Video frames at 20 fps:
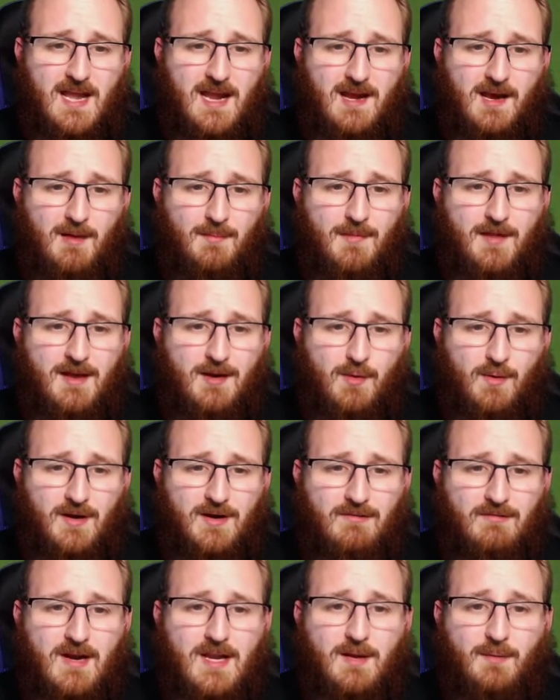up there
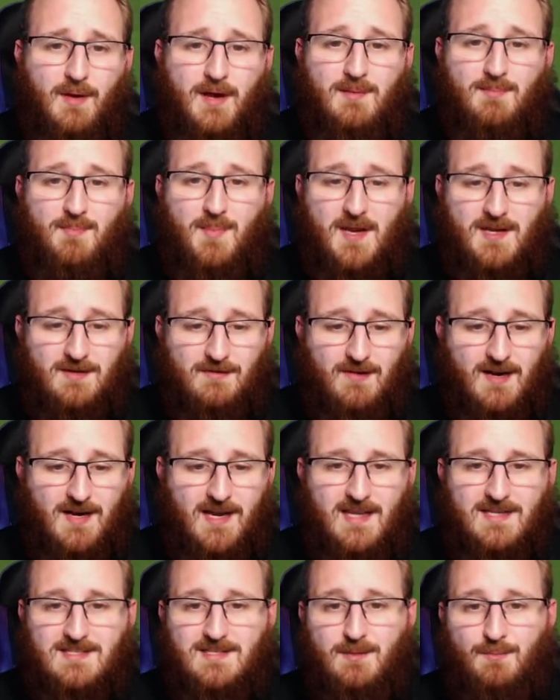quicker anyway. Bednarek
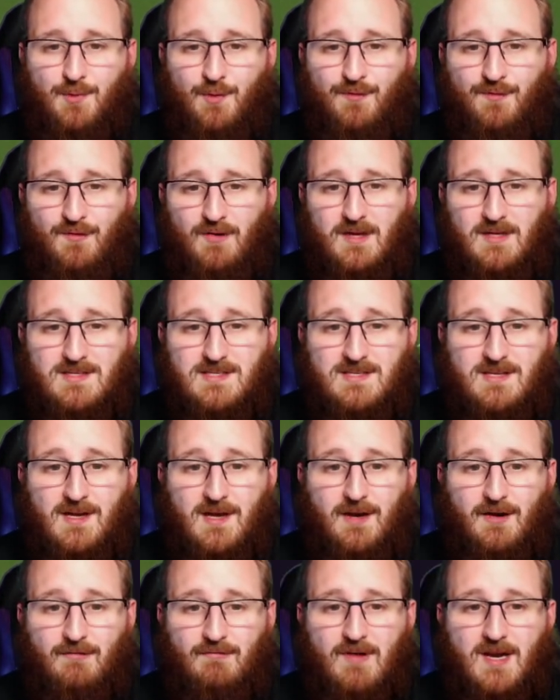has the ball for us.
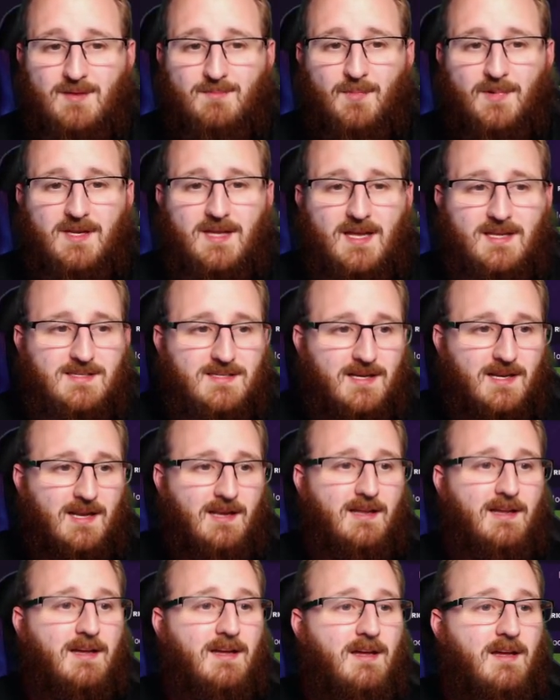Redmond gets it
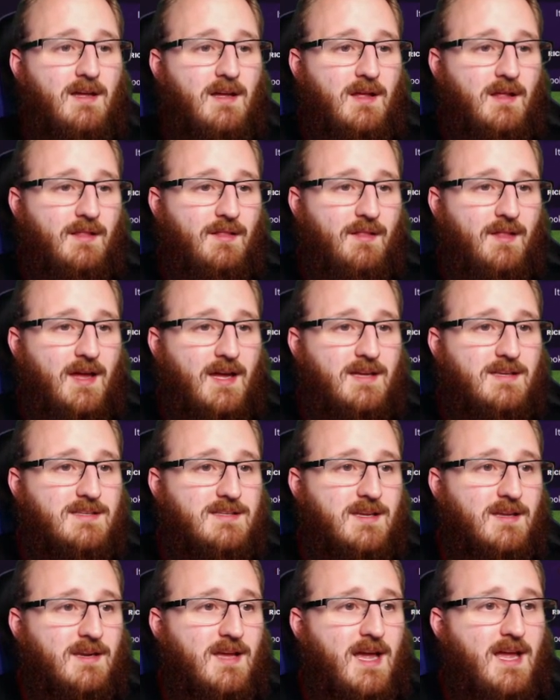clear. That is
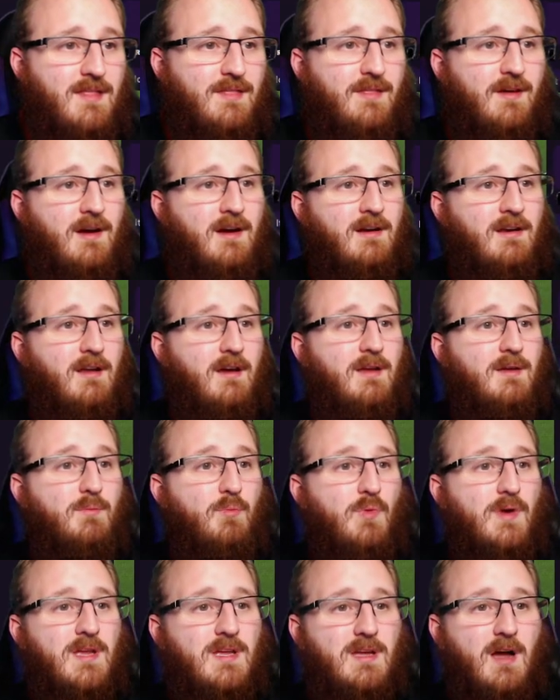going to end the highlight.
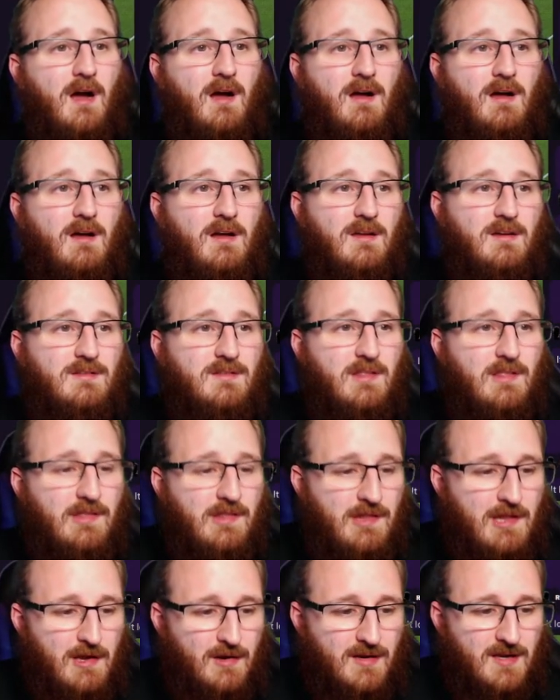We are
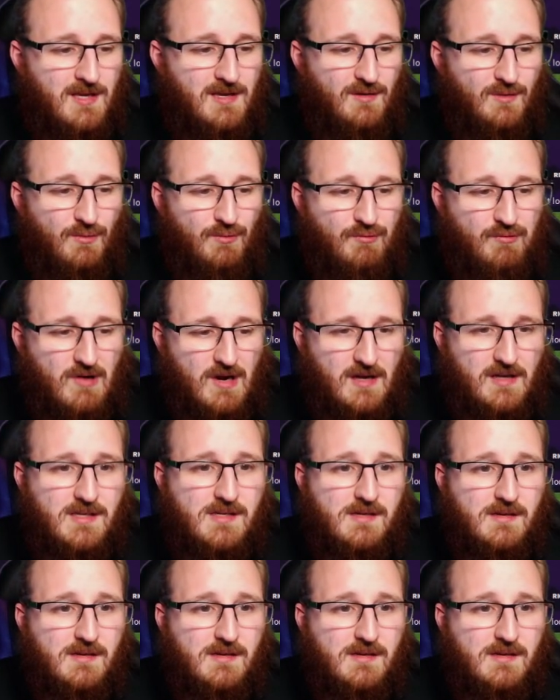looking all right.